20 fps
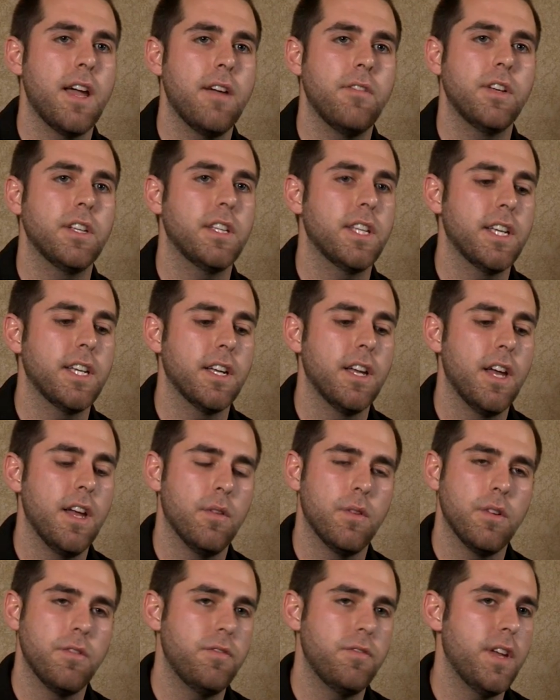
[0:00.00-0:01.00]
Everything,
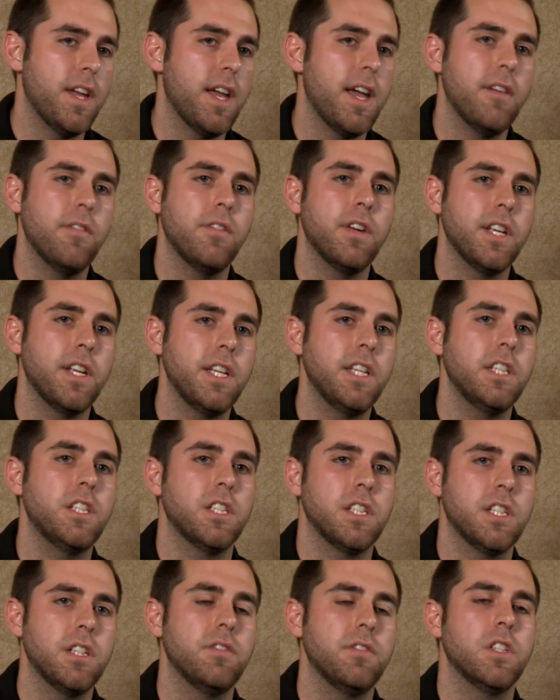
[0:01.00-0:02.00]
we fit
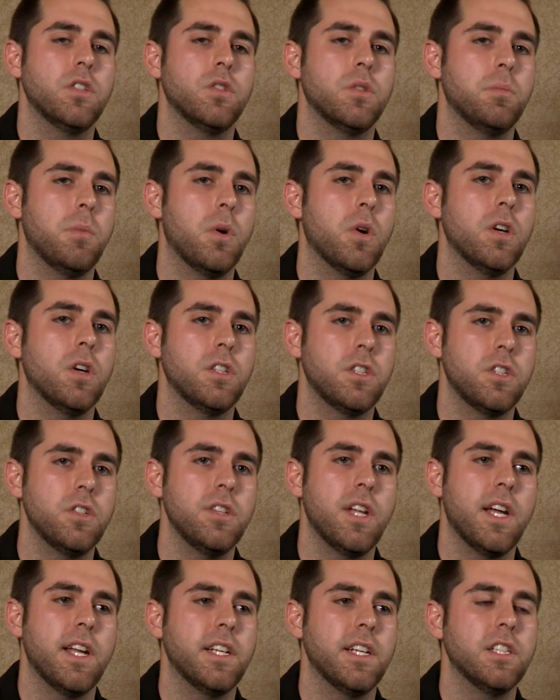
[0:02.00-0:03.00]
each individual part
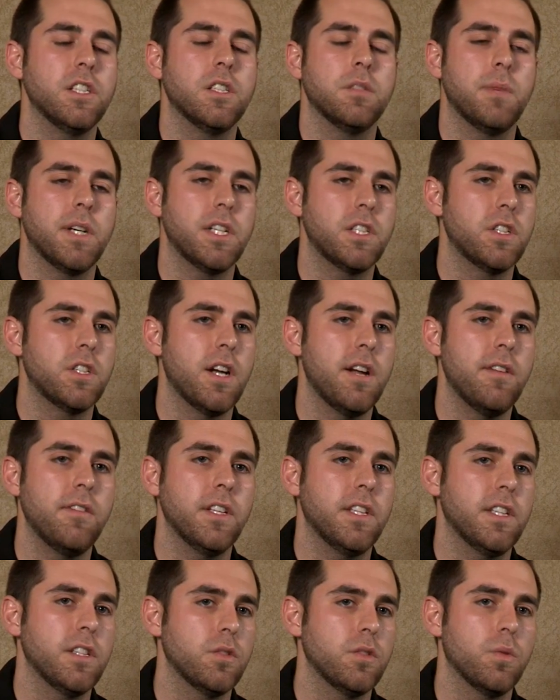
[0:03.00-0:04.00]
to that engine to make sure
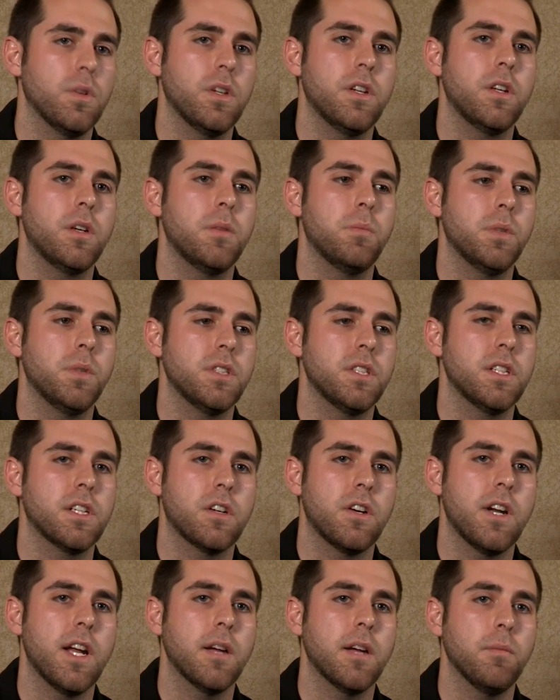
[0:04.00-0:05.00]
everything's 100%
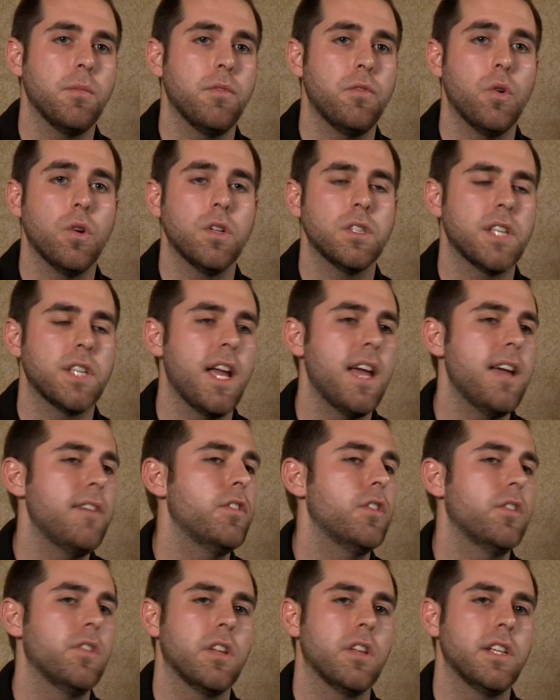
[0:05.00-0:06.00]
correct before it's
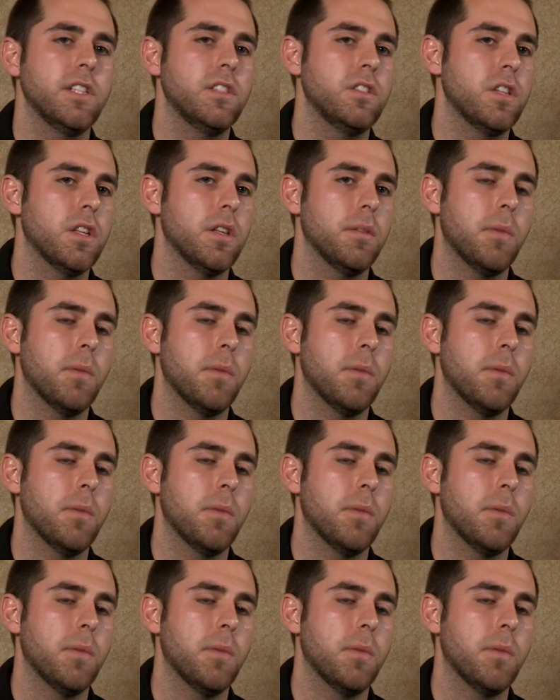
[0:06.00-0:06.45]
ever released to the